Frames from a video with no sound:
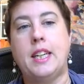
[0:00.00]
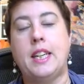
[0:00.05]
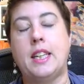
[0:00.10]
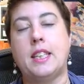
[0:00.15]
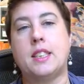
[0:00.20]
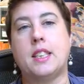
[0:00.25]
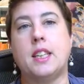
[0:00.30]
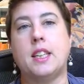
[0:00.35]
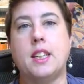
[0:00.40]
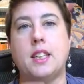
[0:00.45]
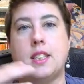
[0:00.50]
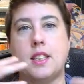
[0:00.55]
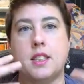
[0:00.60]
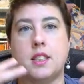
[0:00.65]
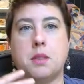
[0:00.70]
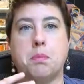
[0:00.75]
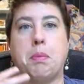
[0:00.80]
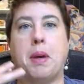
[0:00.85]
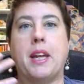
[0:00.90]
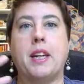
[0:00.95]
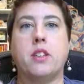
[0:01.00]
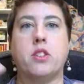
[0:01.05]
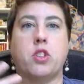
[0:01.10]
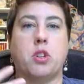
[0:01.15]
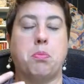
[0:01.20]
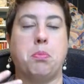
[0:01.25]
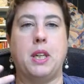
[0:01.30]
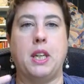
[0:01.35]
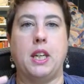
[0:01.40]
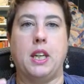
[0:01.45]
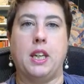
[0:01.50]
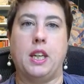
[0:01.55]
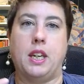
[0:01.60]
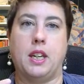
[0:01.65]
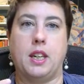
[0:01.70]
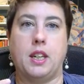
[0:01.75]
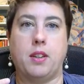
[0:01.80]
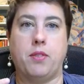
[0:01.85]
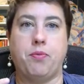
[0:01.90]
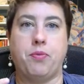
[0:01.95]
is that it is meant to be
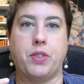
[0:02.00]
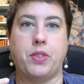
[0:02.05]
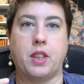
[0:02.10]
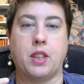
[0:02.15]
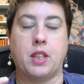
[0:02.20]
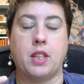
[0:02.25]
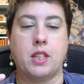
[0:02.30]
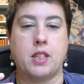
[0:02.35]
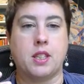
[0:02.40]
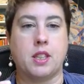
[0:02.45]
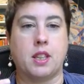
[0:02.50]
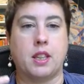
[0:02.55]
this